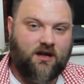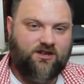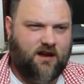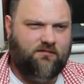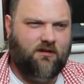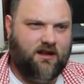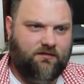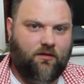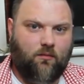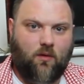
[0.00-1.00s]
Generally,
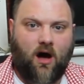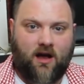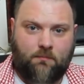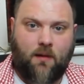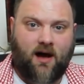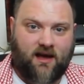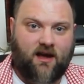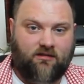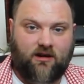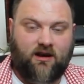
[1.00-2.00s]
in my
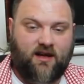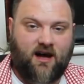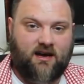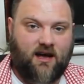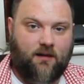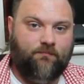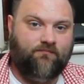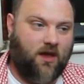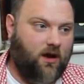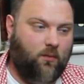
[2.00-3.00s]
area that I am,
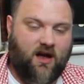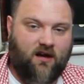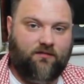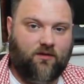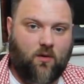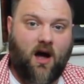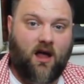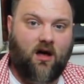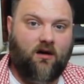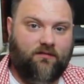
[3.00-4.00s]
we have quite a
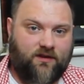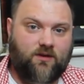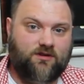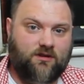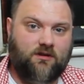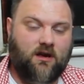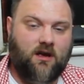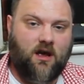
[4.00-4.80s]
lot of Fusion.